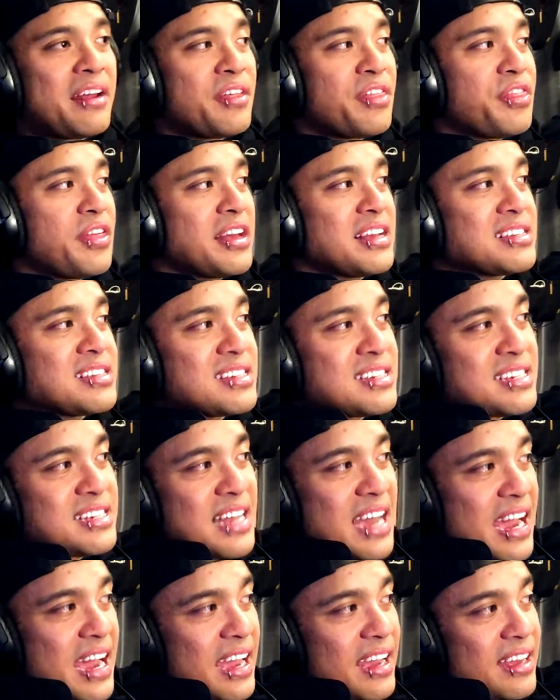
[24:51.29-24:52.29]
of things to
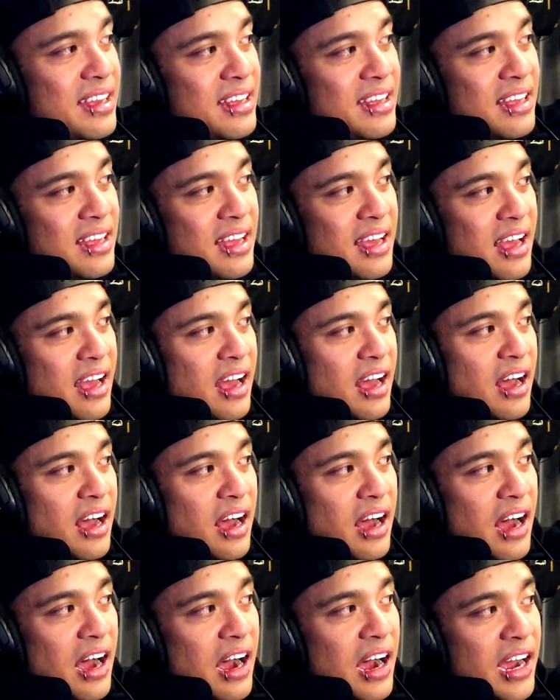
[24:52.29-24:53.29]
say.
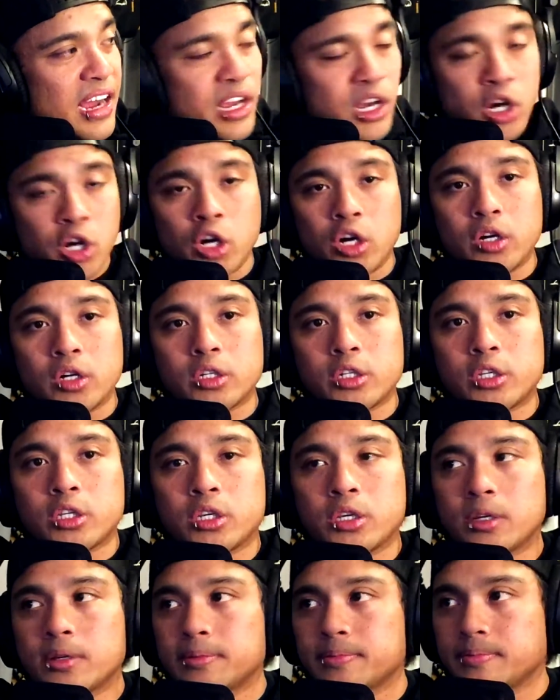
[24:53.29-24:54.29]
I
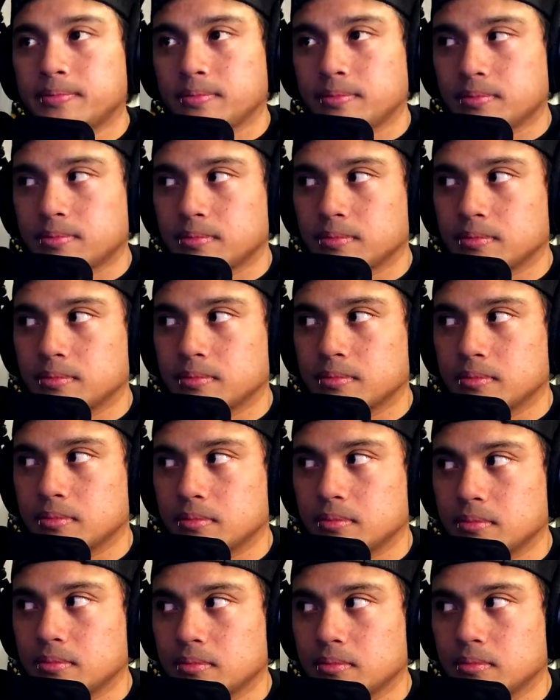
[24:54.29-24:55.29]
cooked,
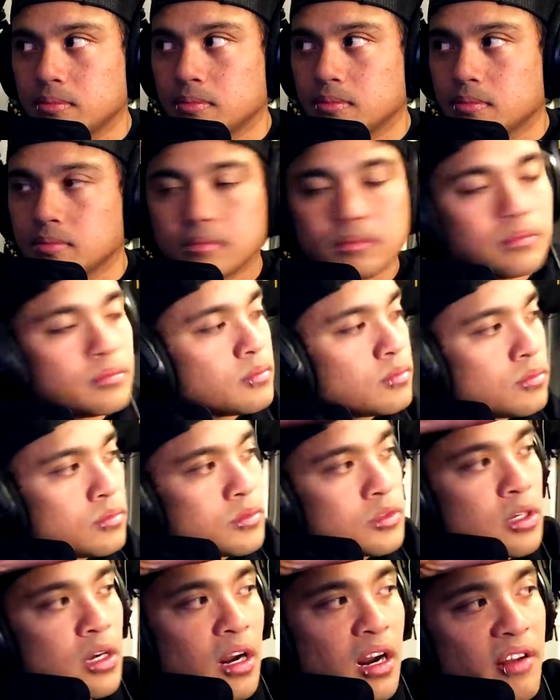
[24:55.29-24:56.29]

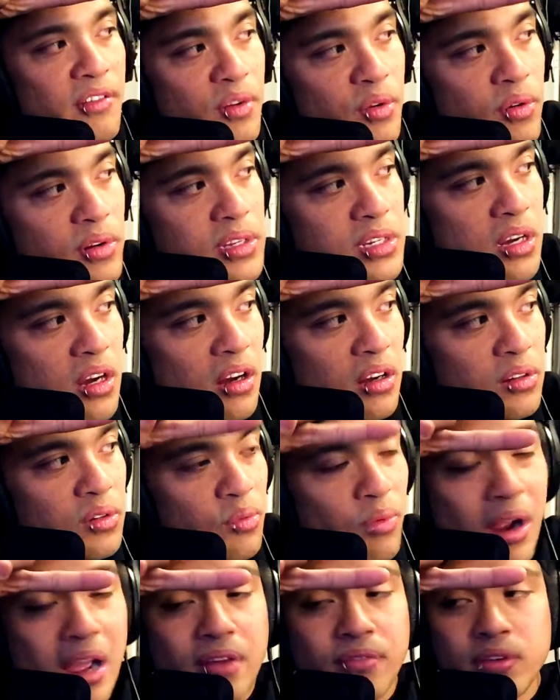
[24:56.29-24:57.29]
I don't even know what it's called,
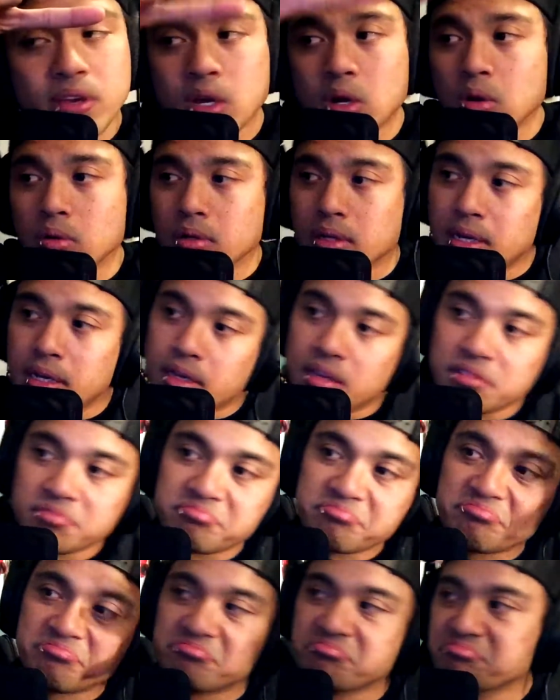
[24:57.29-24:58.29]
ravioli
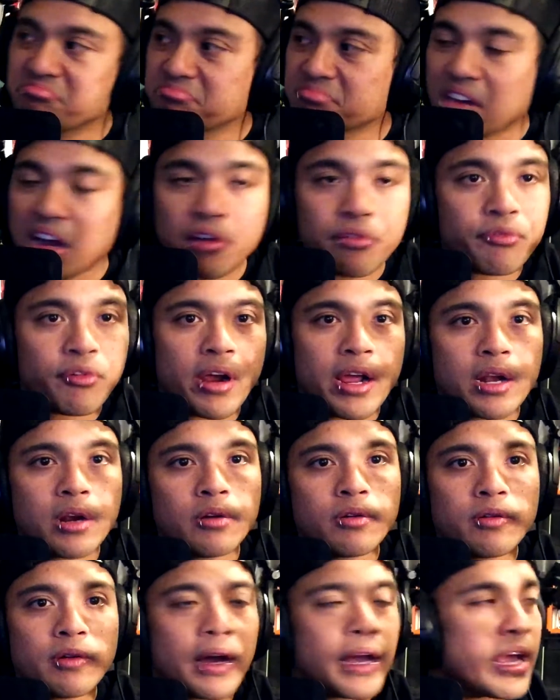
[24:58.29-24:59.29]

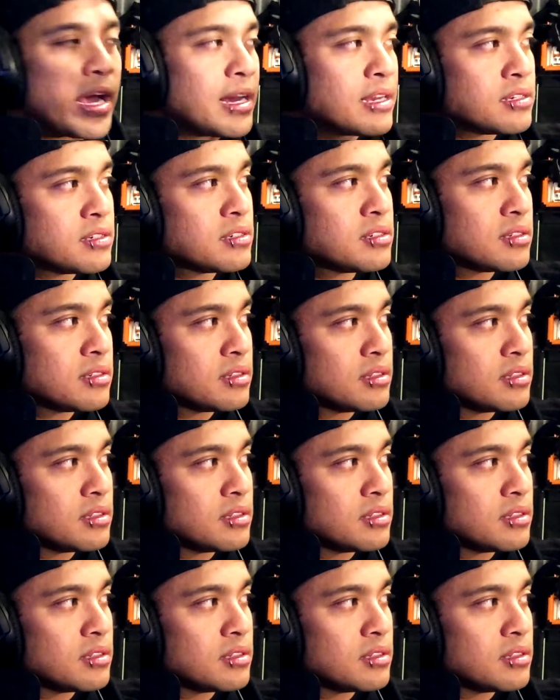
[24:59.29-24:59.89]
Alfredo, I guess.